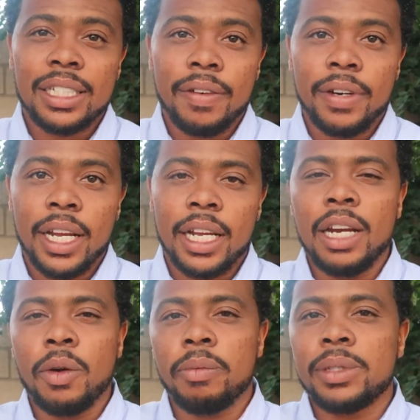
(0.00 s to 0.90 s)
78,
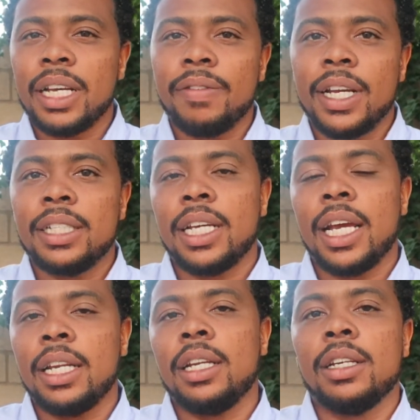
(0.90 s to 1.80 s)
anywhere from 78 to
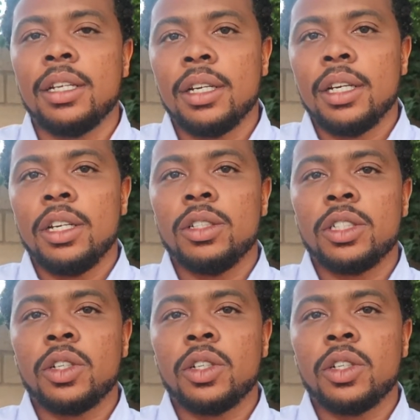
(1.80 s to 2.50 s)
80 usually.